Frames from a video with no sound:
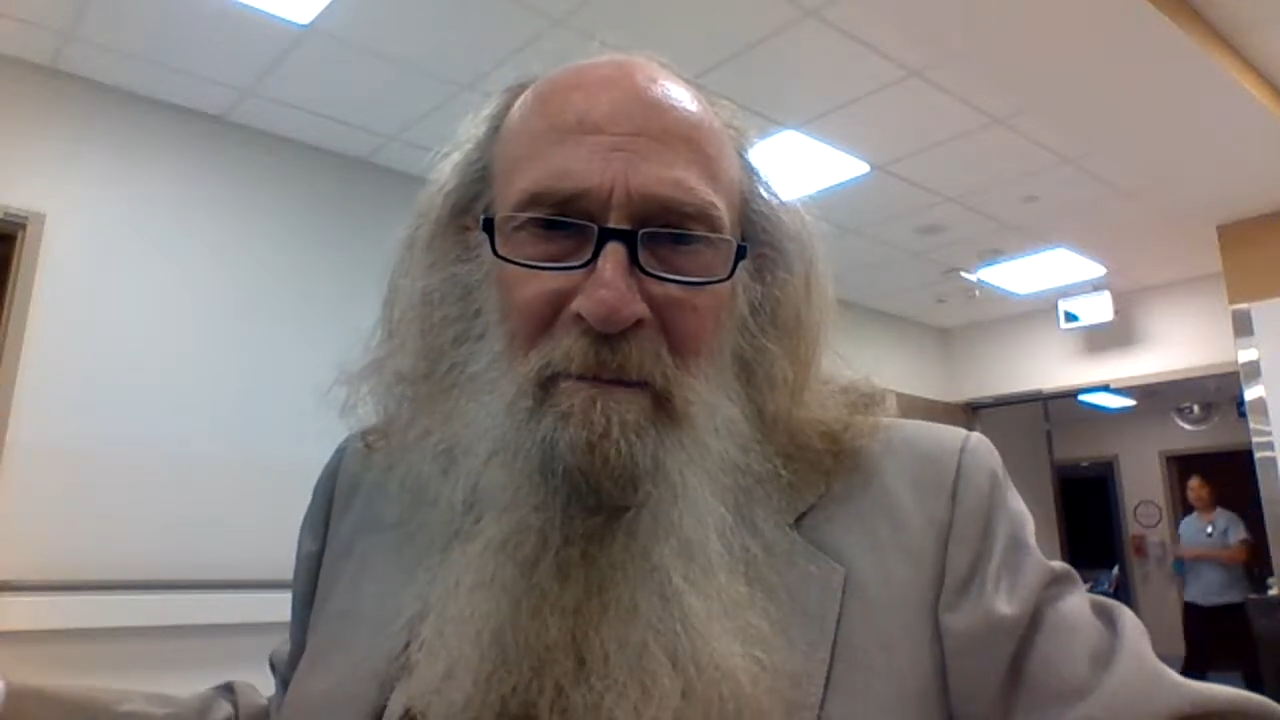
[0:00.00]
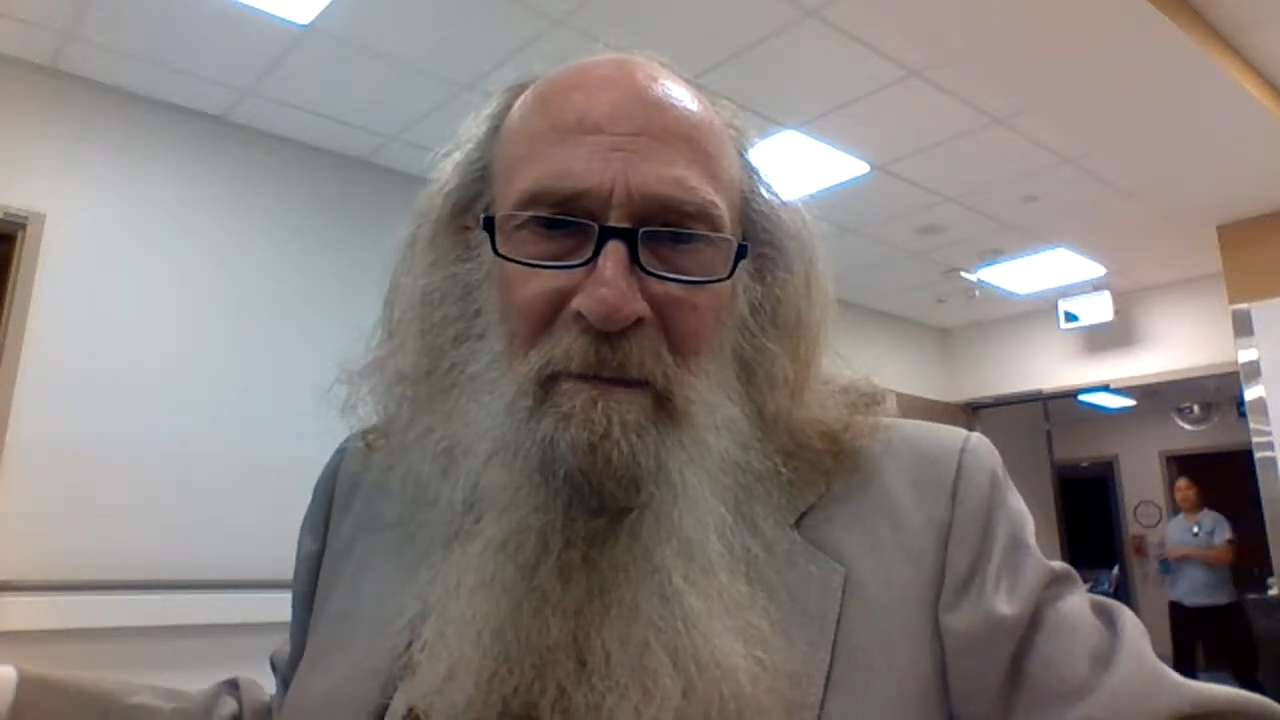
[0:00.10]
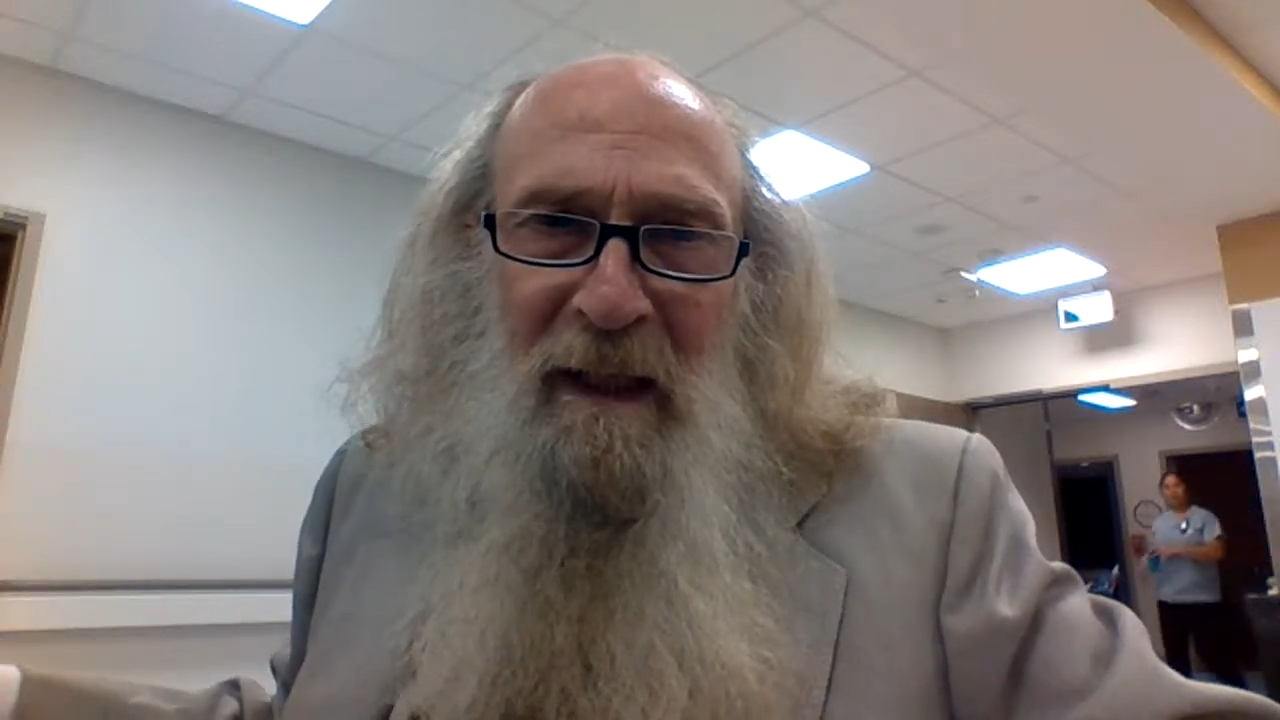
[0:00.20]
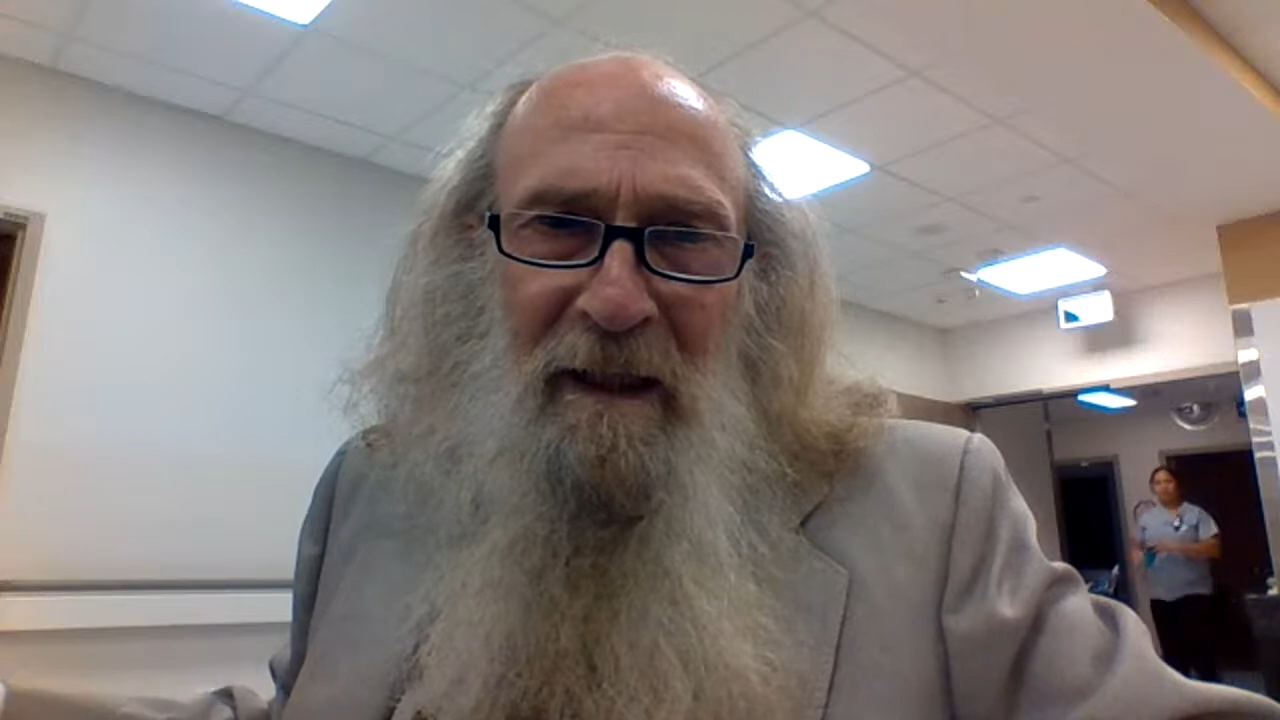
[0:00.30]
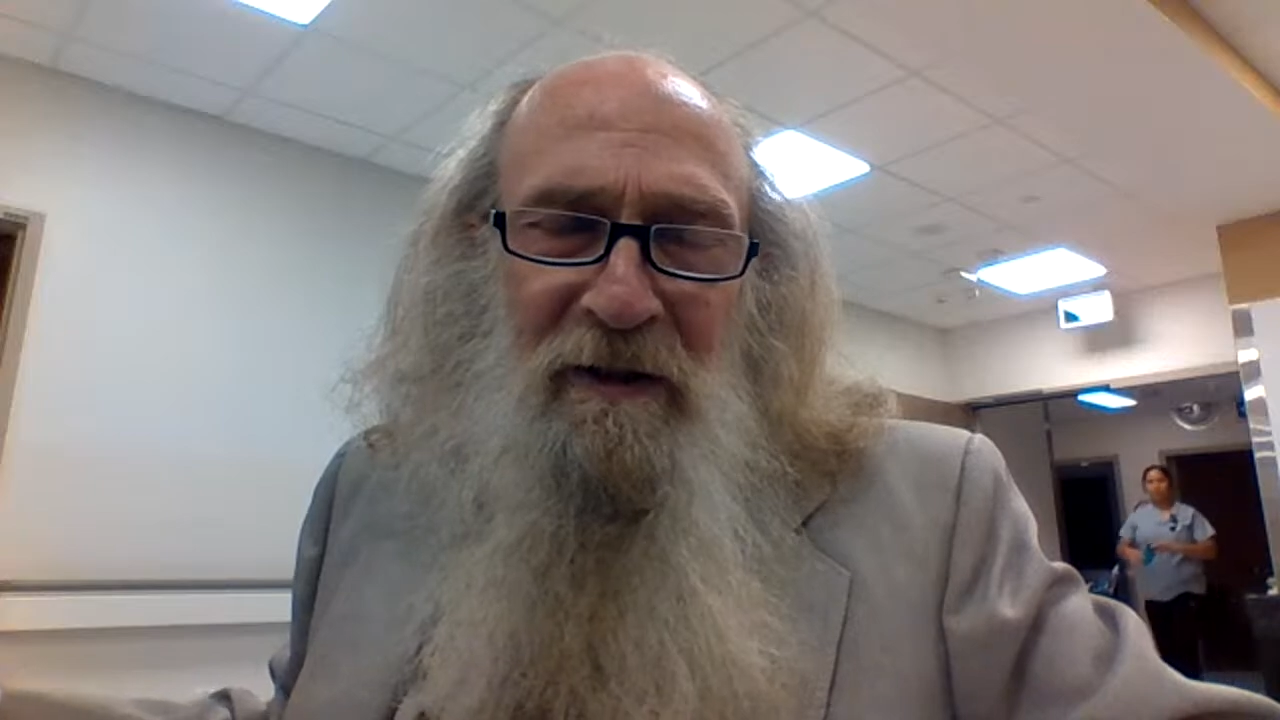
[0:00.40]

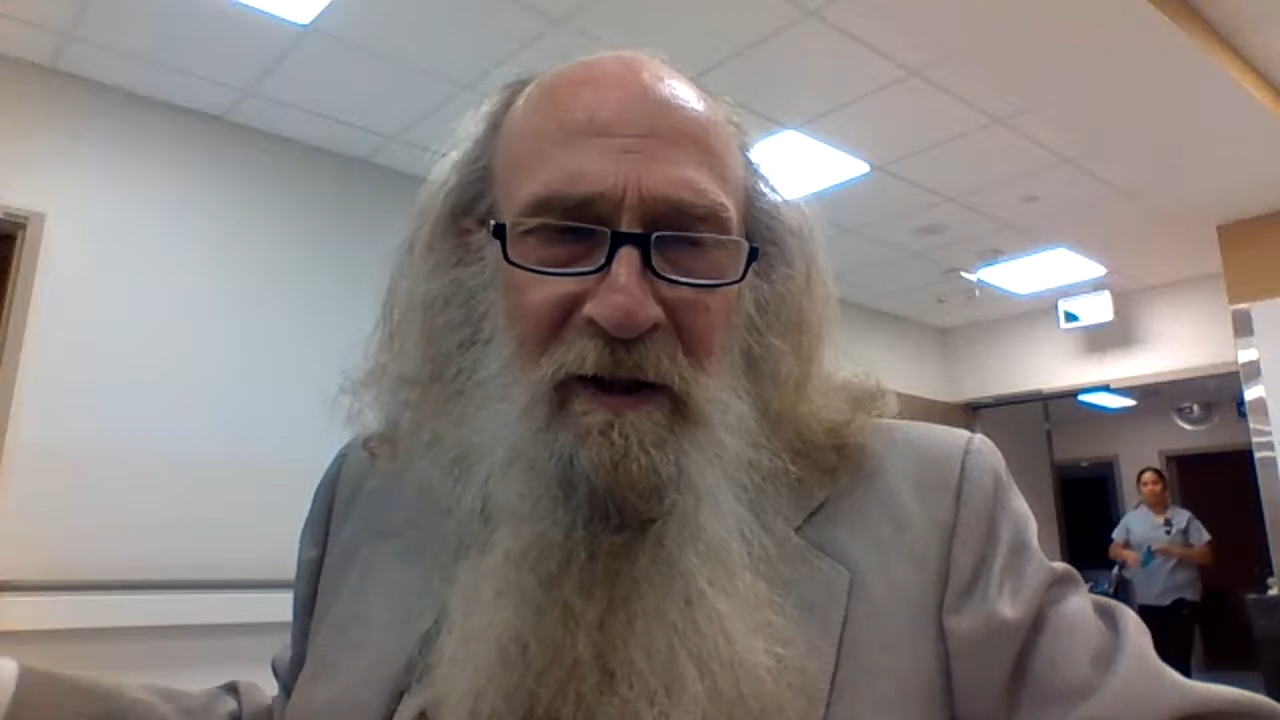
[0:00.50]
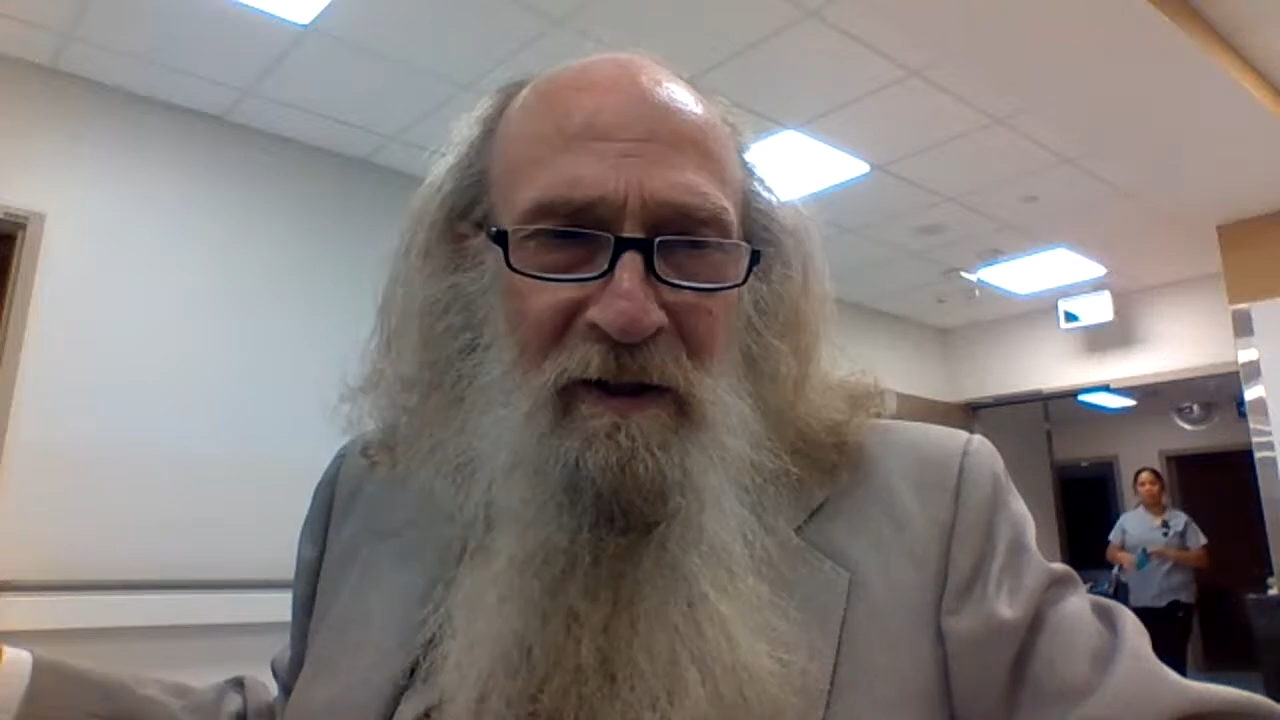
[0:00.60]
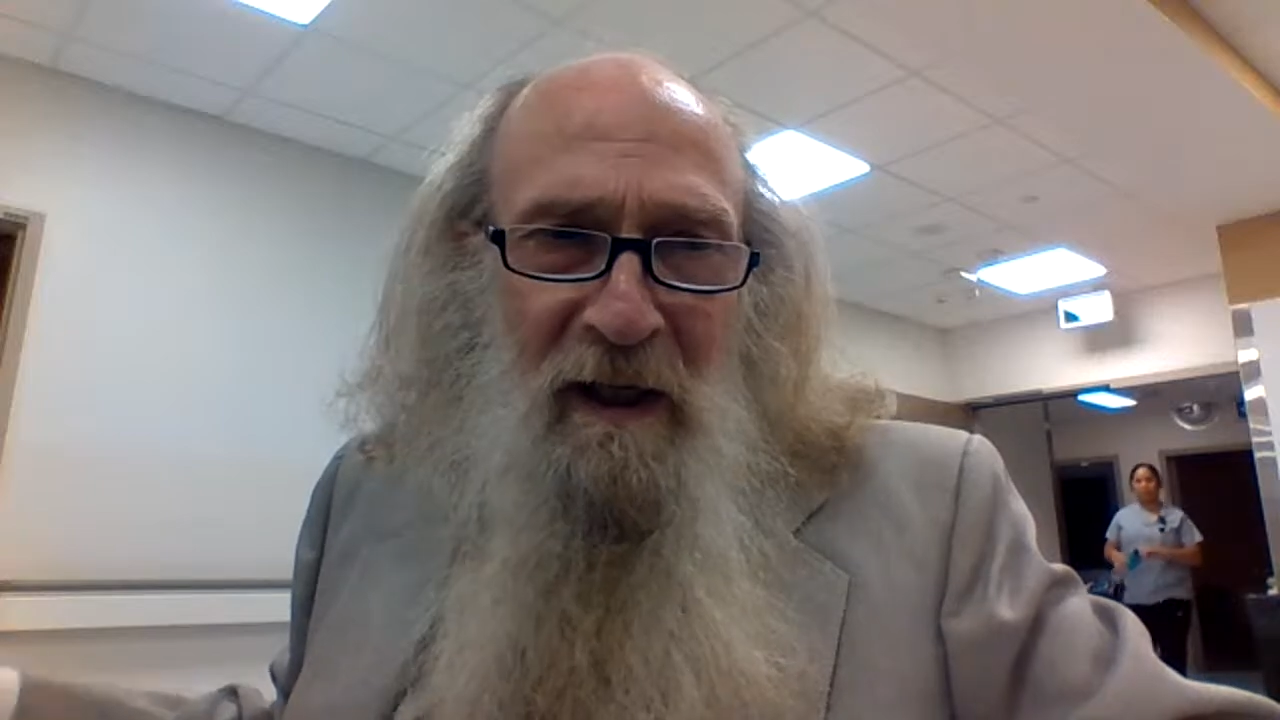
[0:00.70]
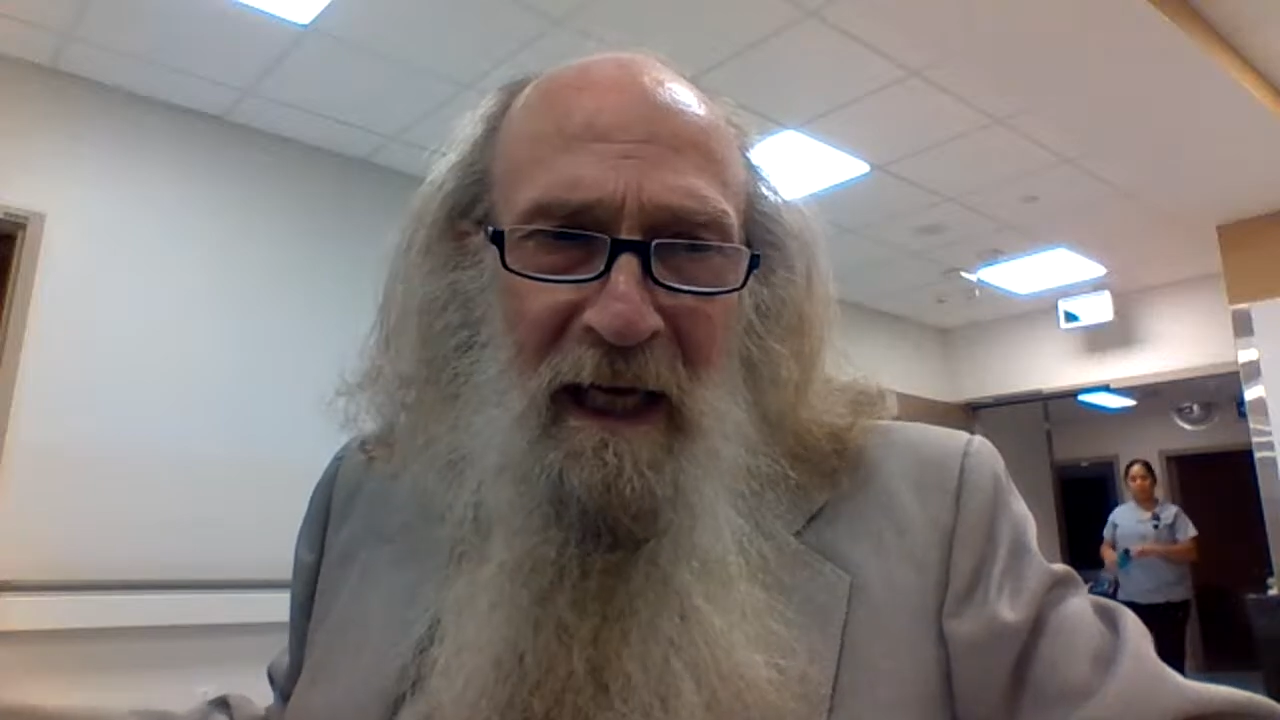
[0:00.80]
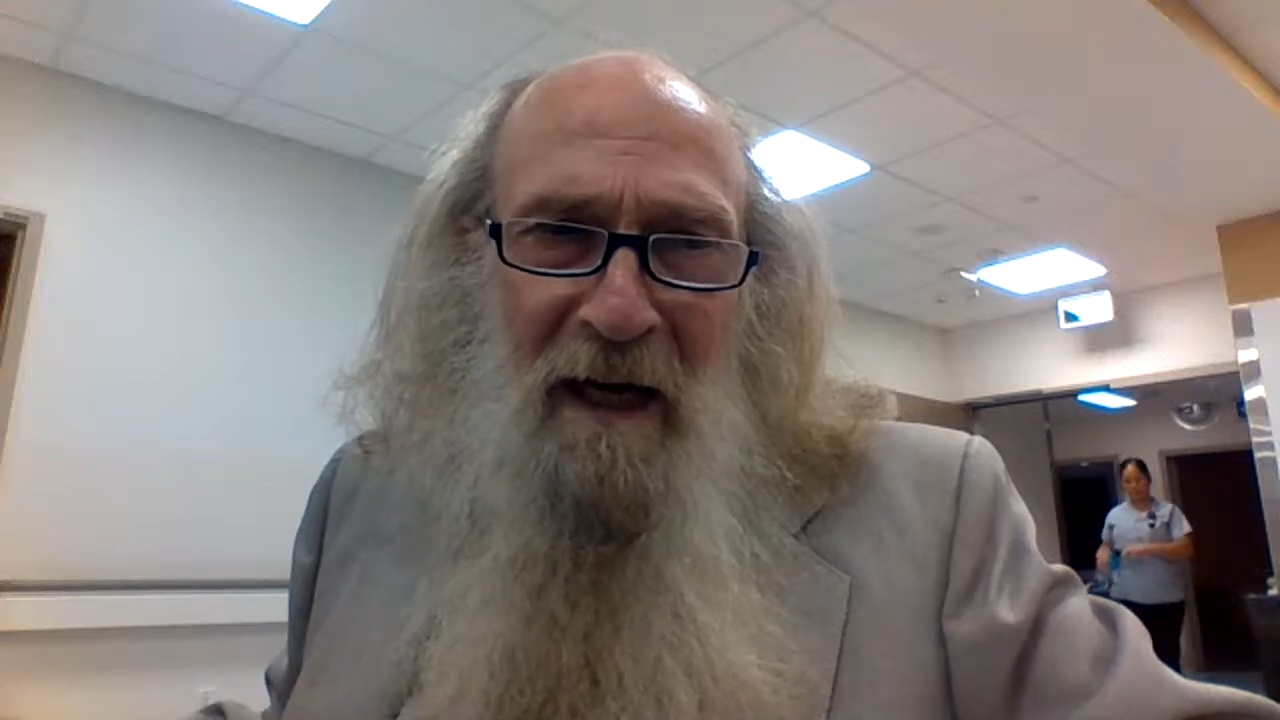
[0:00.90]
because there's
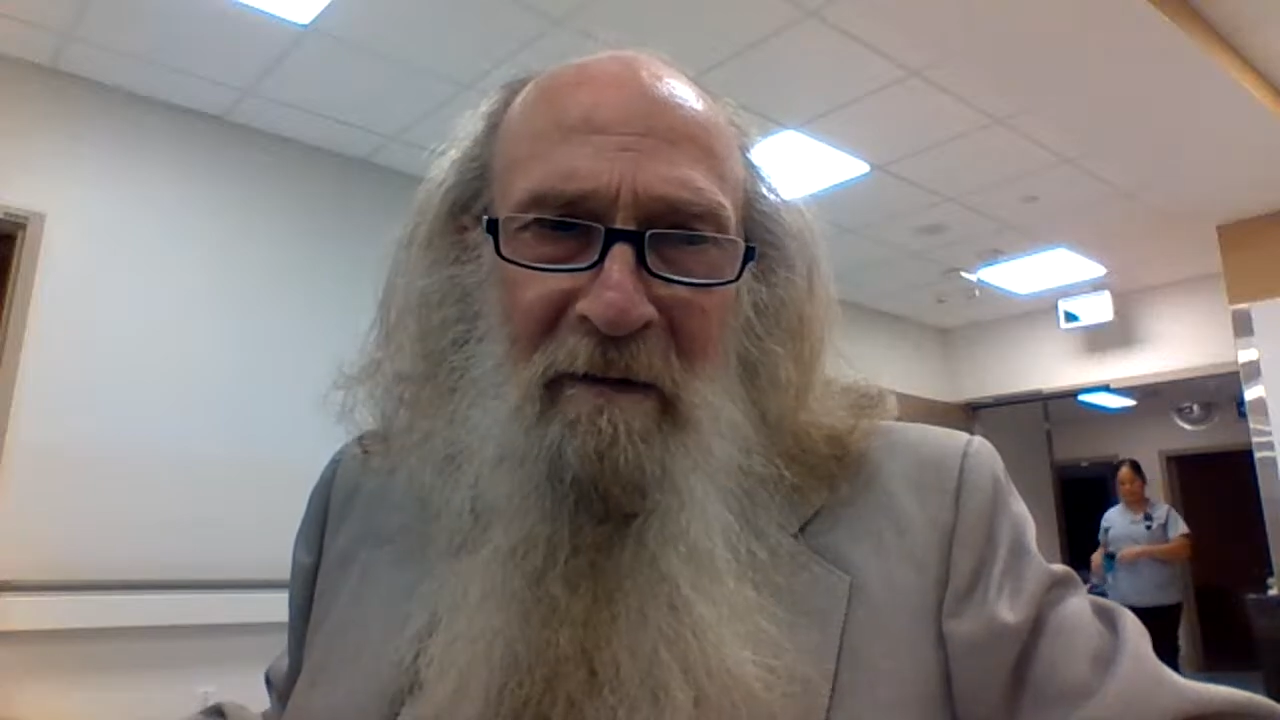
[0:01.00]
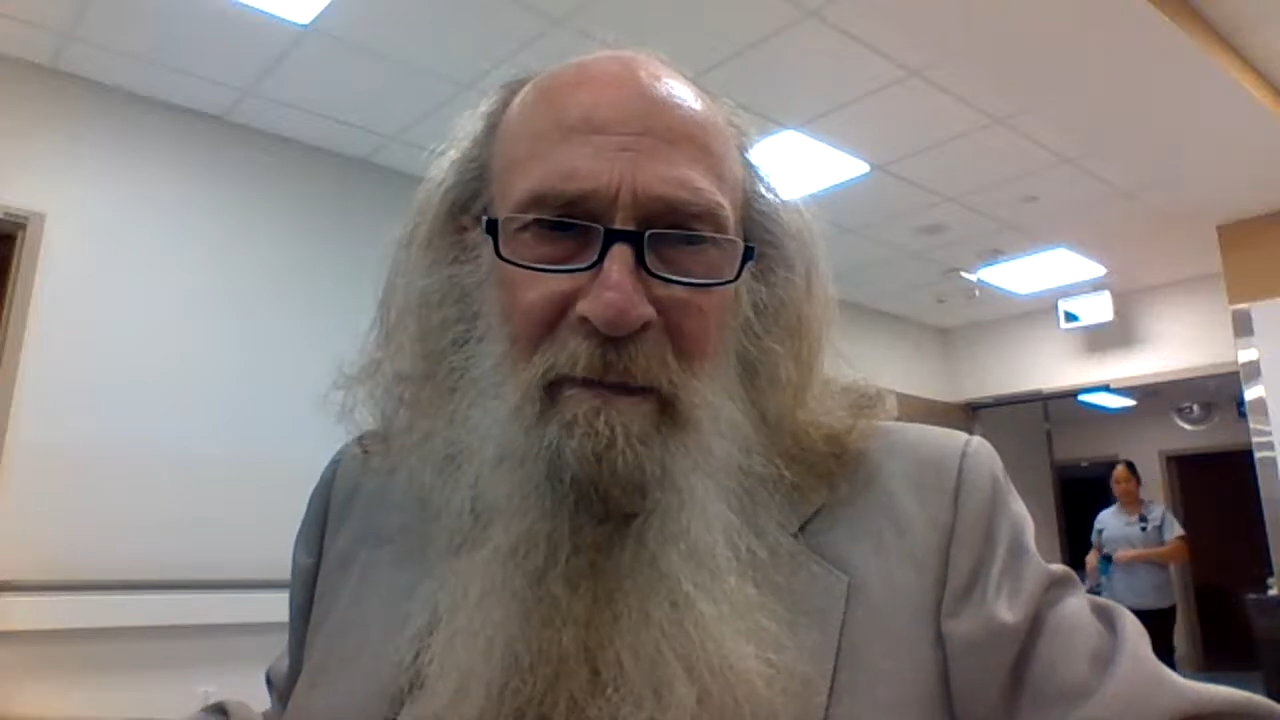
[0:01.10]
a lot of